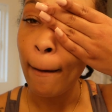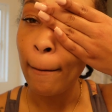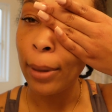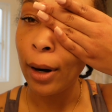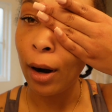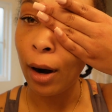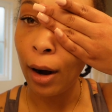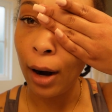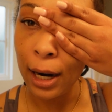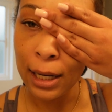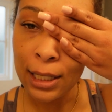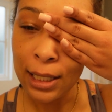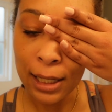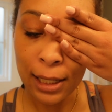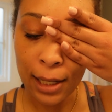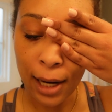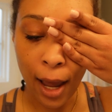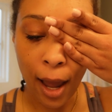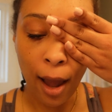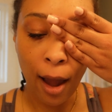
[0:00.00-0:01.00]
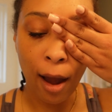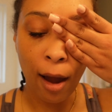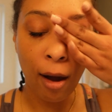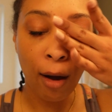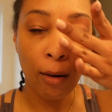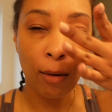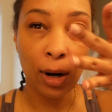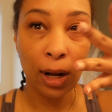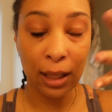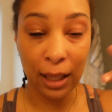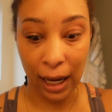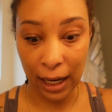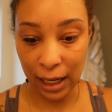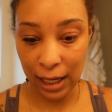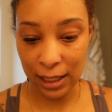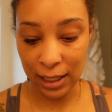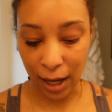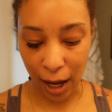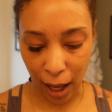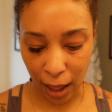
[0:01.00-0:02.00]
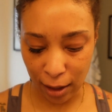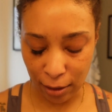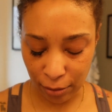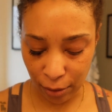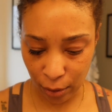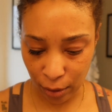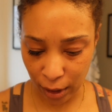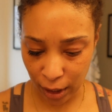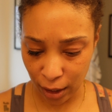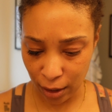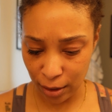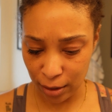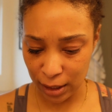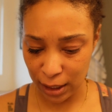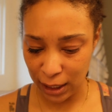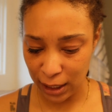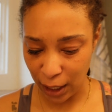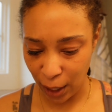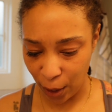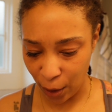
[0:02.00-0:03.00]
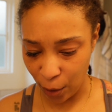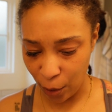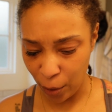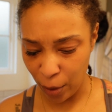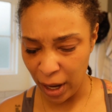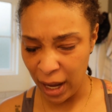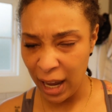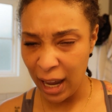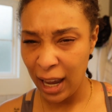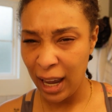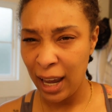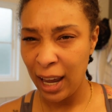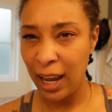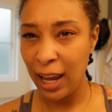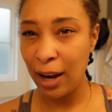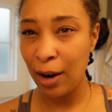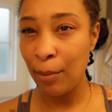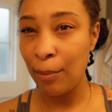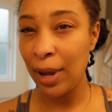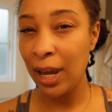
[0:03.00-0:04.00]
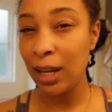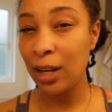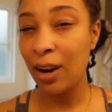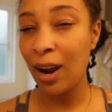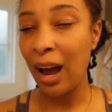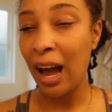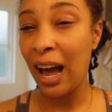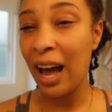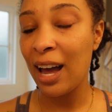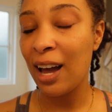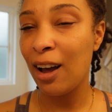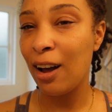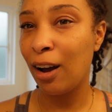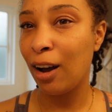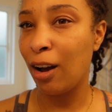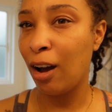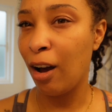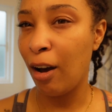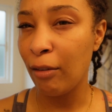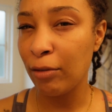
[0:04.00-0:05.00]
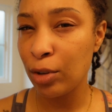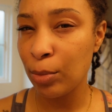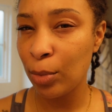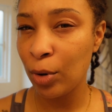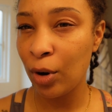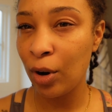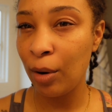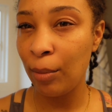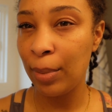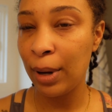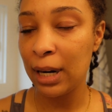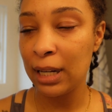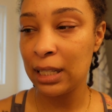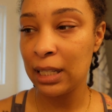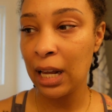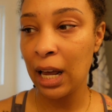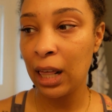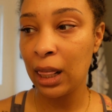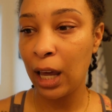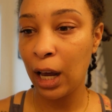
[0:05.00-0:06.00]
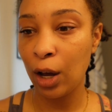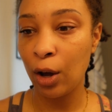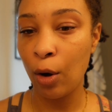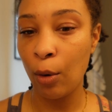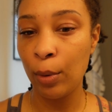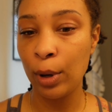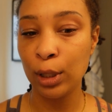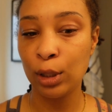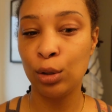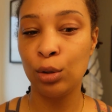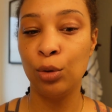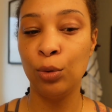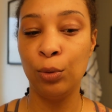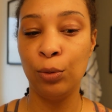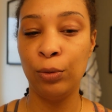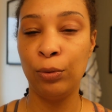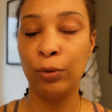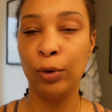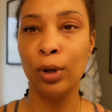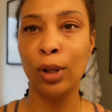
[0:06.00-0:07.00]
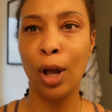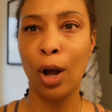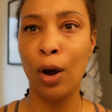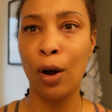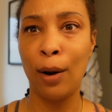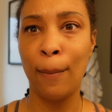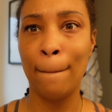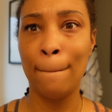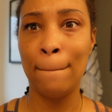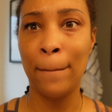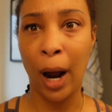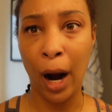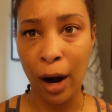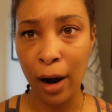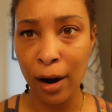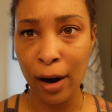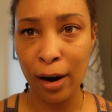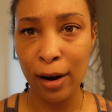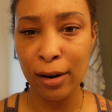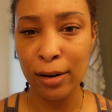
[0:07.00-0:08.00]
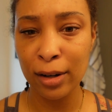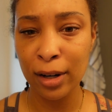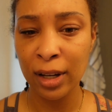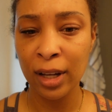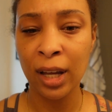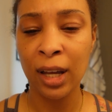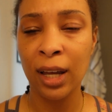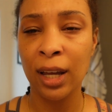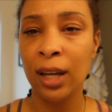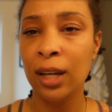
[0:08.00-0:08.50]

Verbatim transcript: press it down like it's olive oil so it'll make your eye uncomfortable but it's not like going to full on burn